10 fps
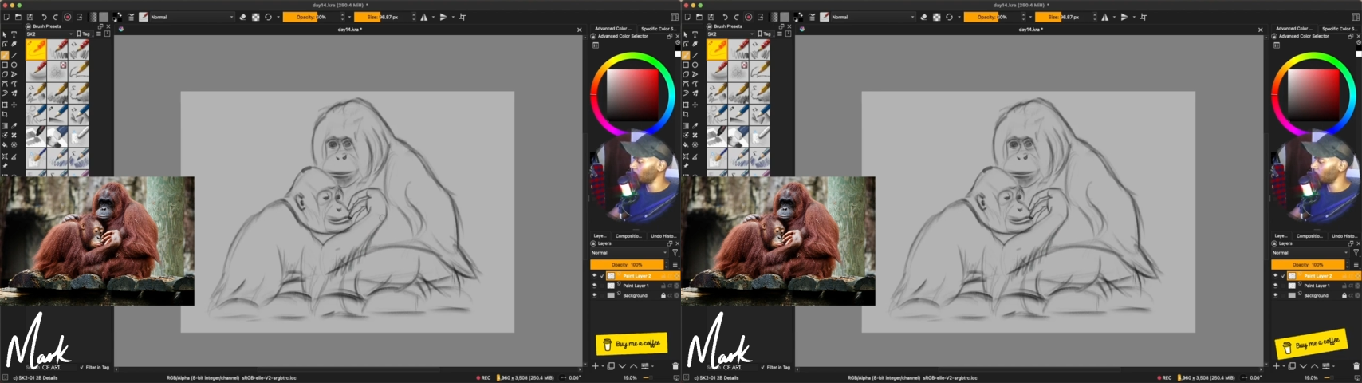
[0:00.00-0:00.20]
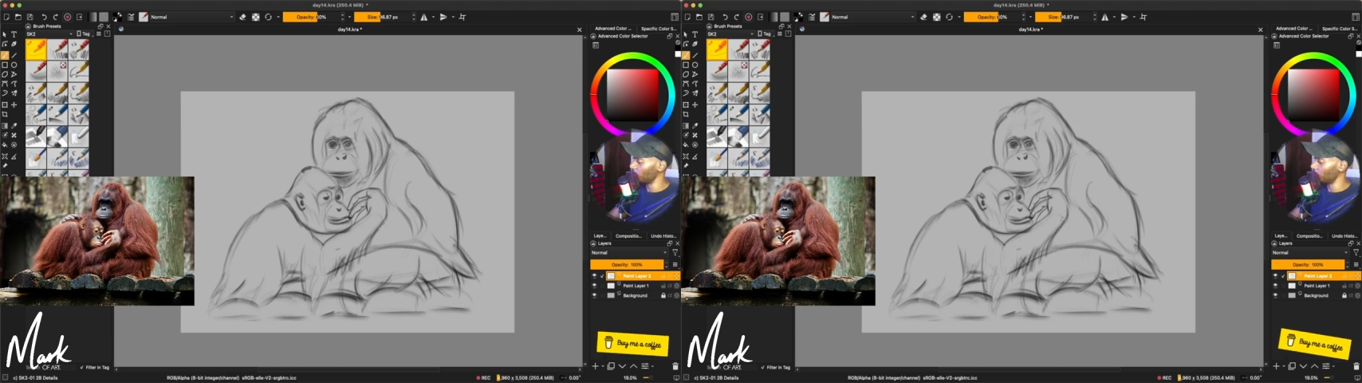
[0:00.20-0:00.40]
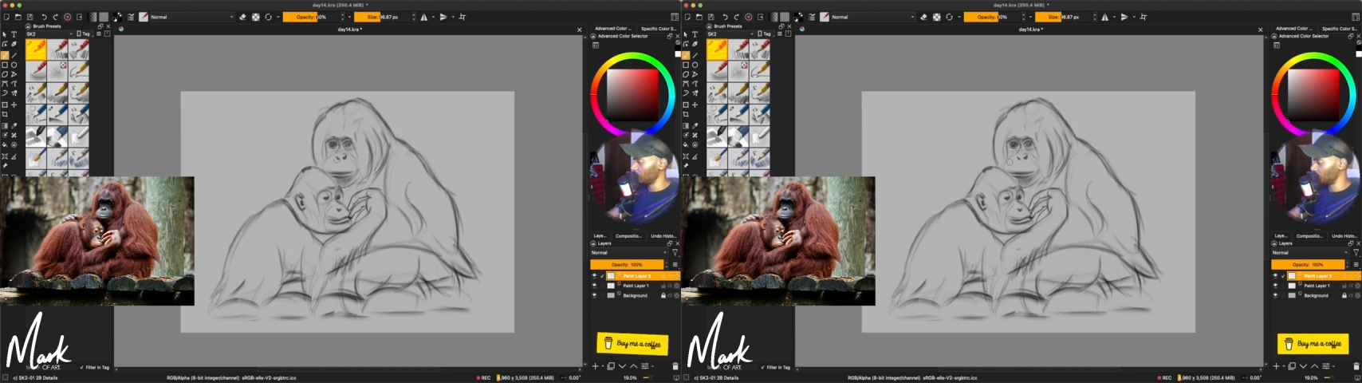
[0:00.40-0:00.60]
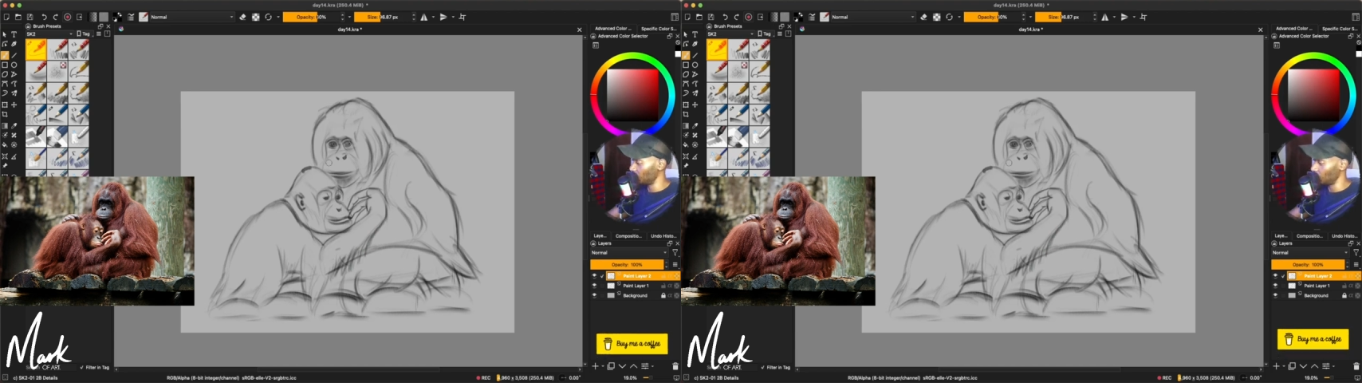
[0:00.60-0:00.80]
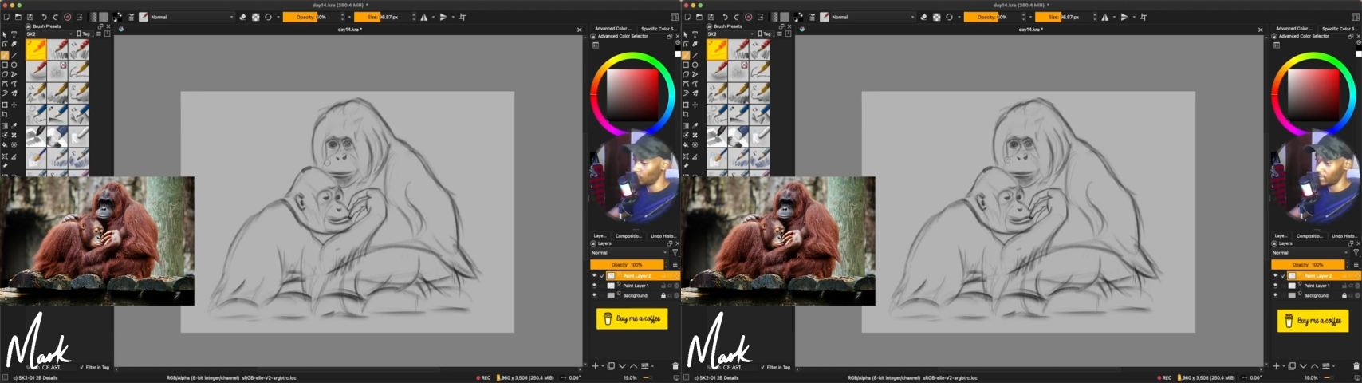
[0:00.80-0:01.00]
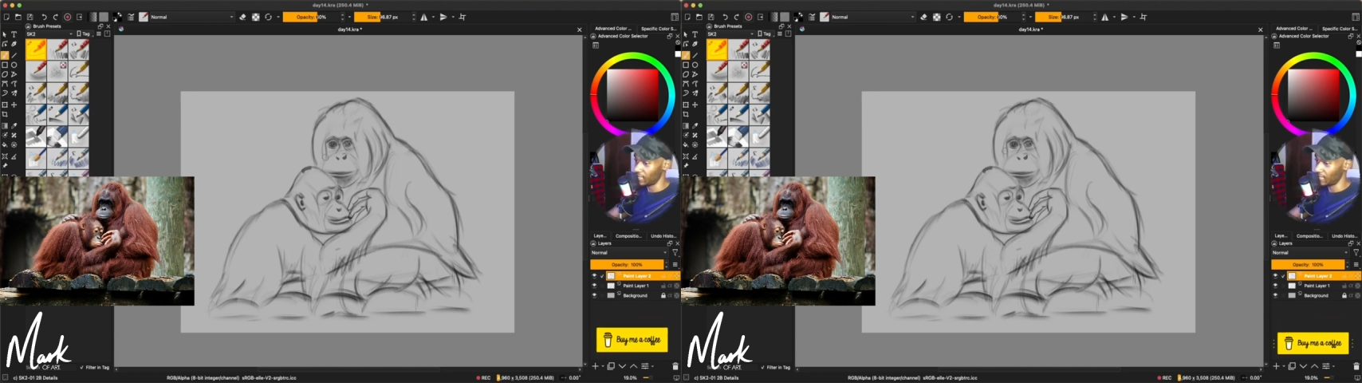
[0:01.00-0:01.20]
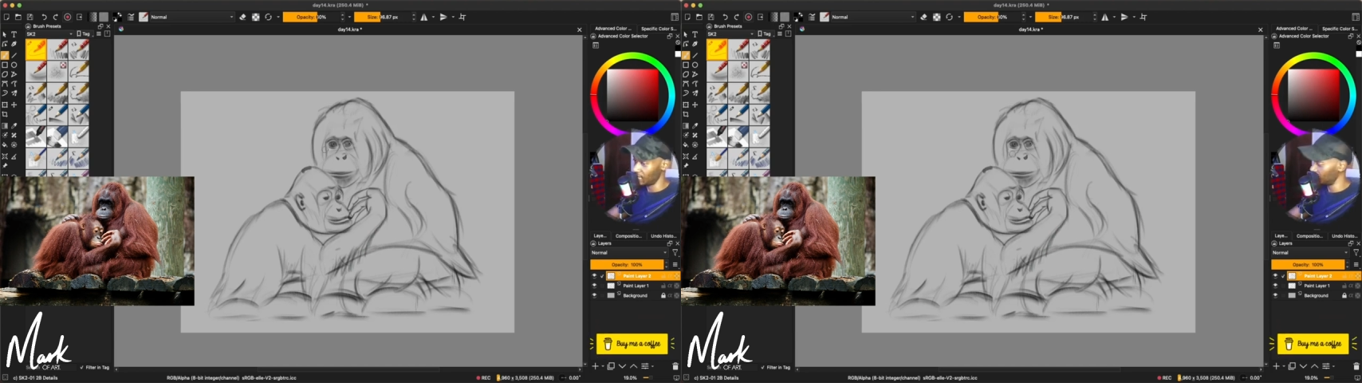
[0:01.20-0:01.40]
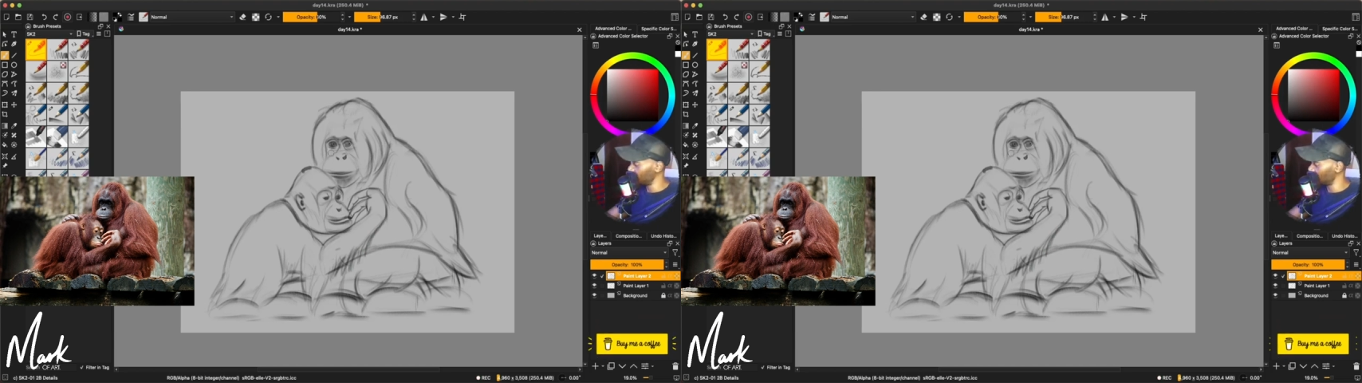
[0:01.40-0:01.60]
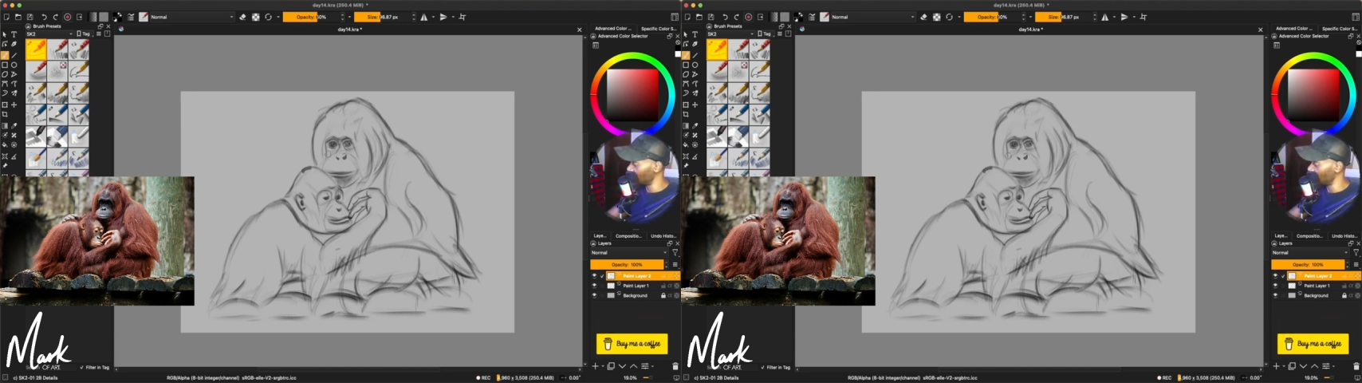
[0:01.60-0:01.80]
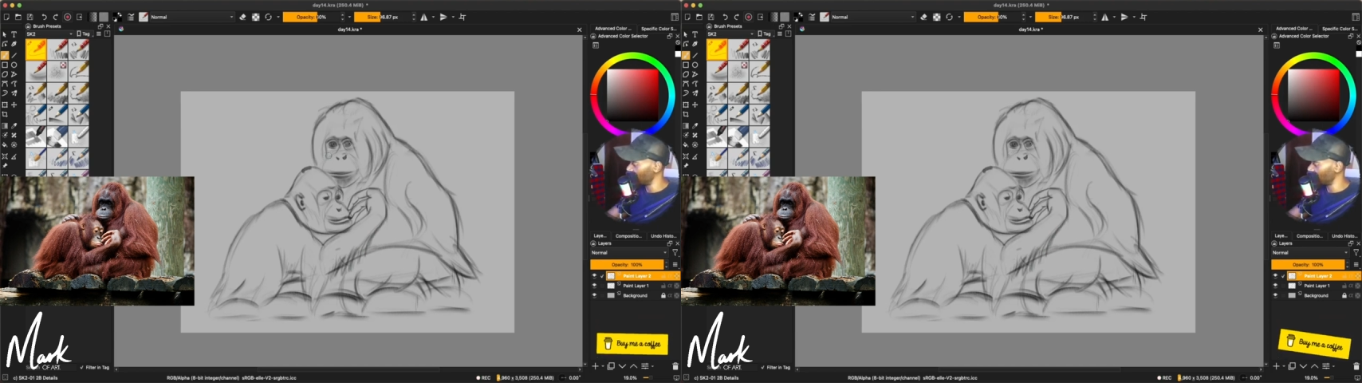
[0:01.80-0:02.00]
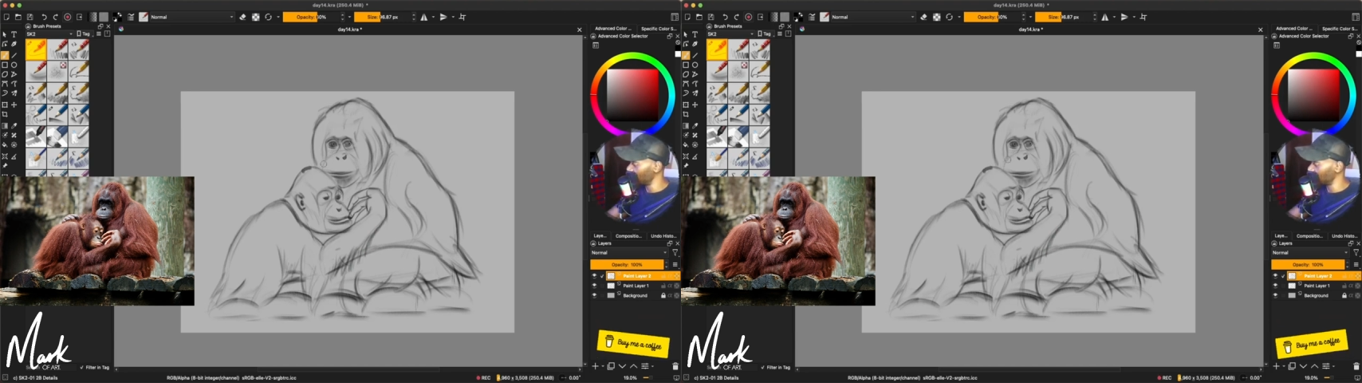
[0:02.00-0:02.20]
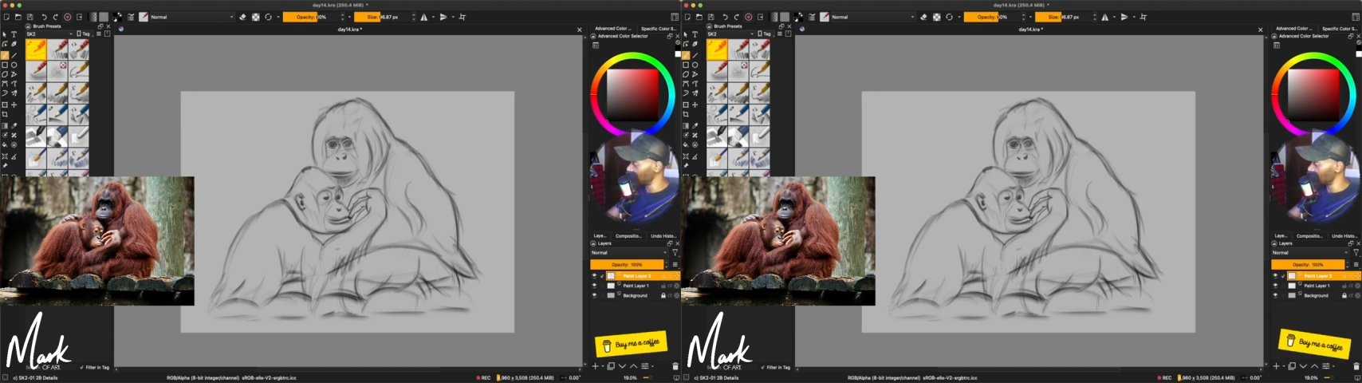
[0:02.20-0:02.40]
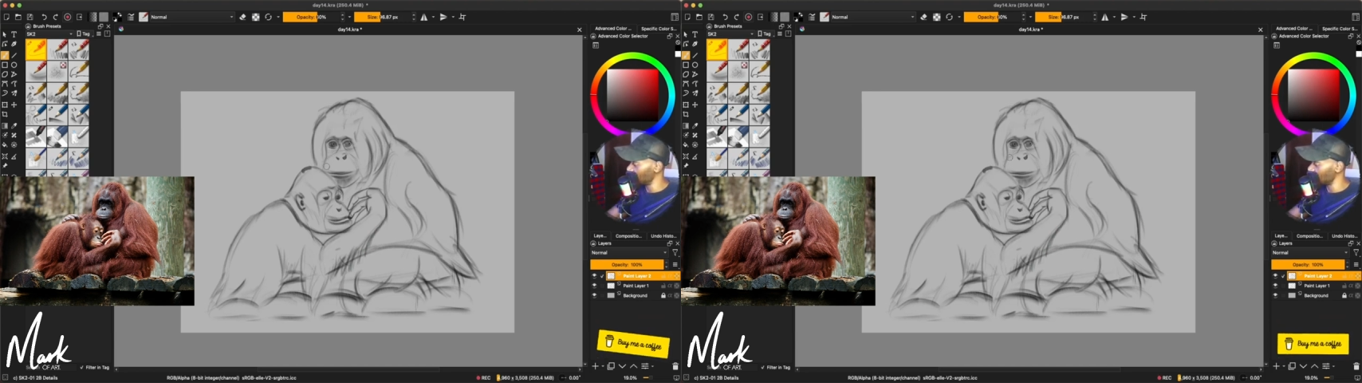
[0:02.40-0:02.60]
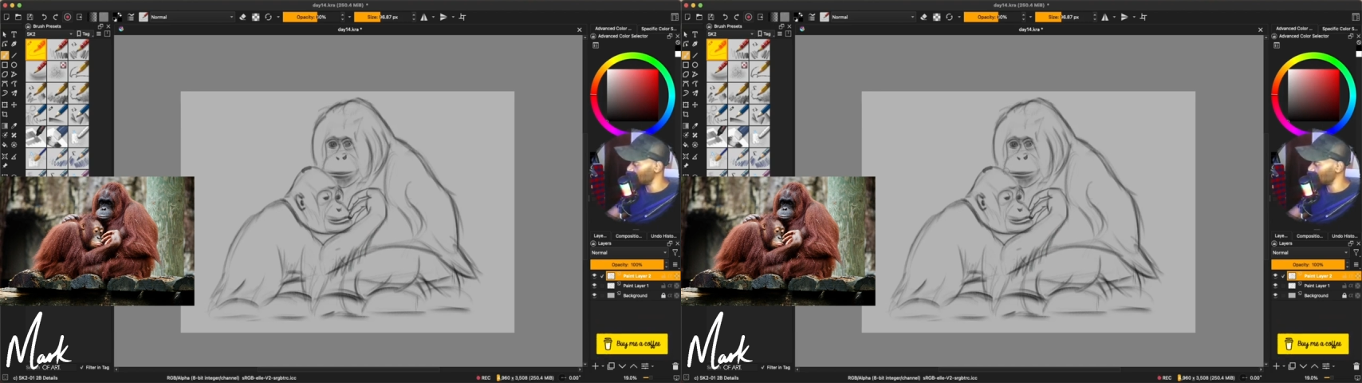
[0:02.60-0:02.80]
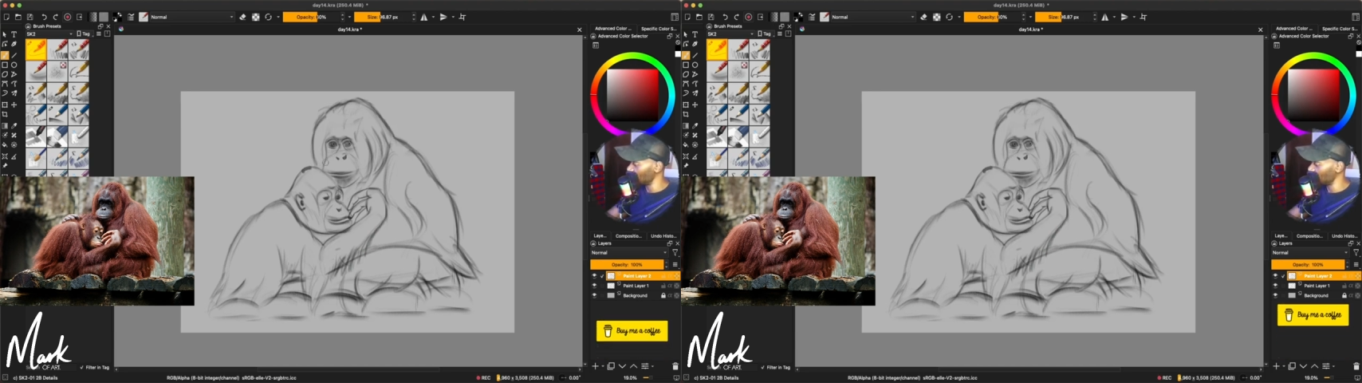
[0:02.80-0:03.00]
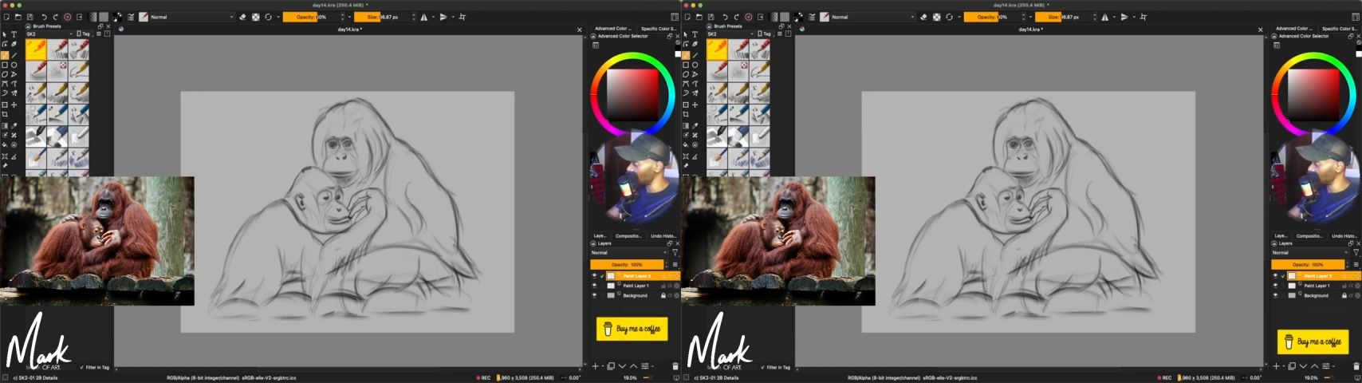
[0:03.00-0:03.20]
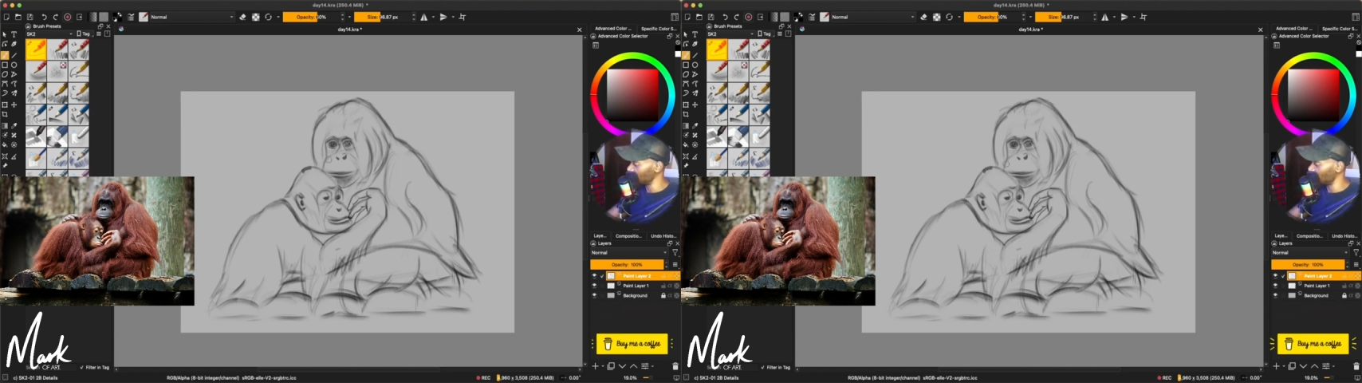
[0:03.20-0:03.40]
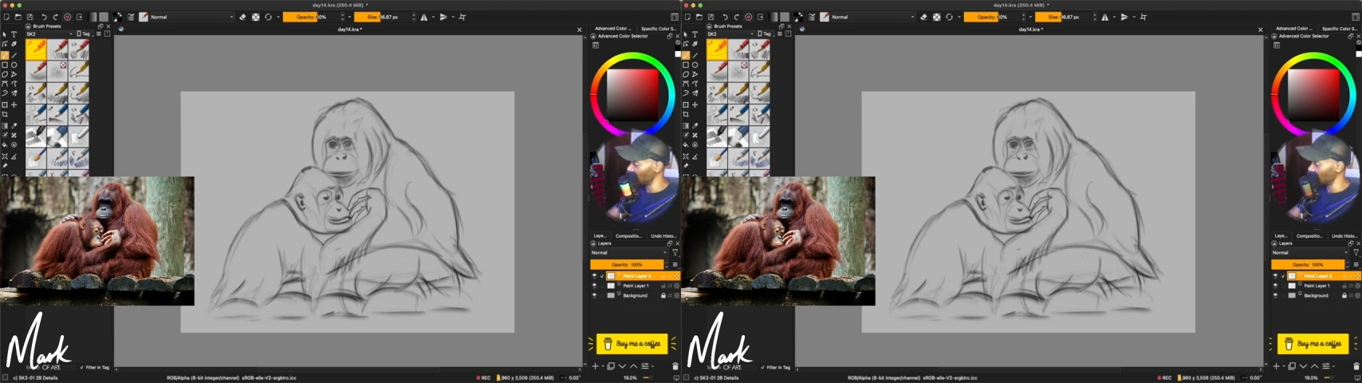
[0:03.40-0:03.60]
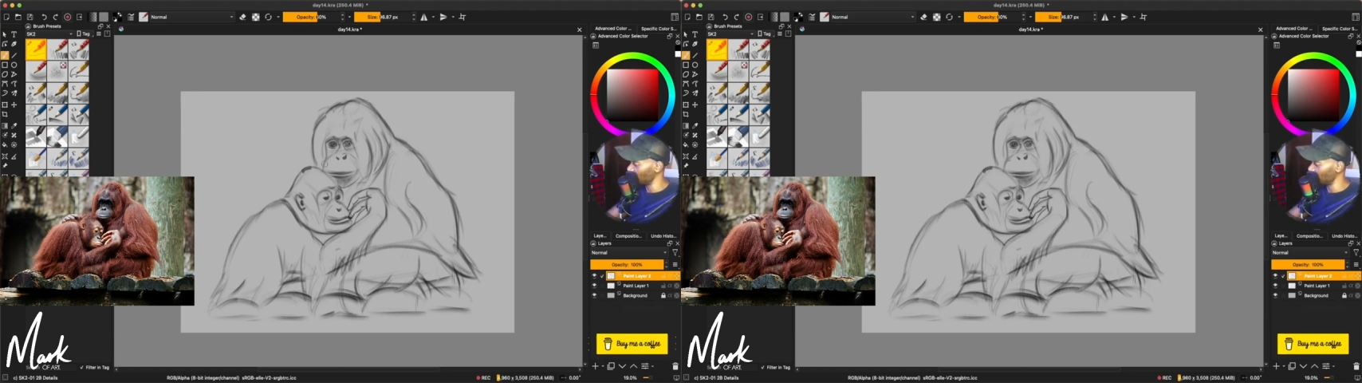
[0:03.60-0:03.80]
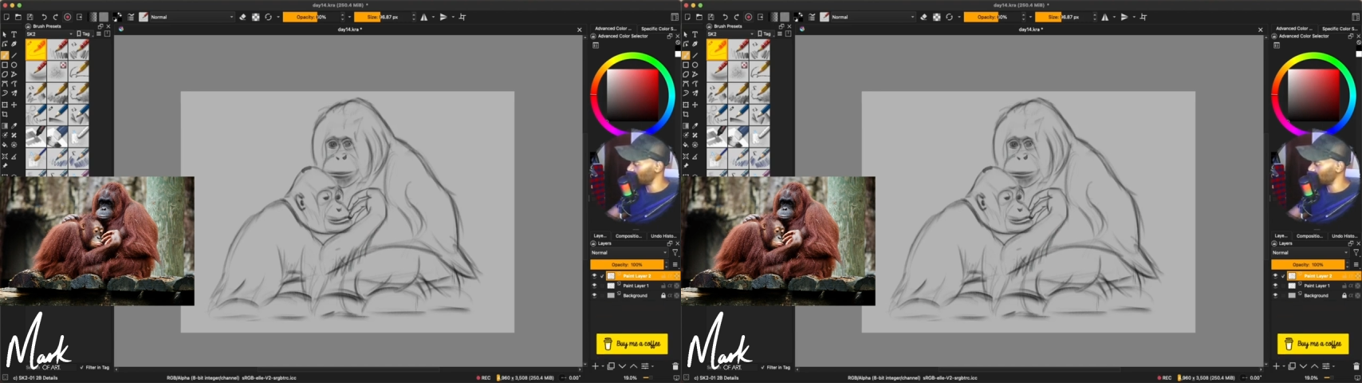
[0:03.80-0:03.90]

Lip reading: [unreadable: no face in view]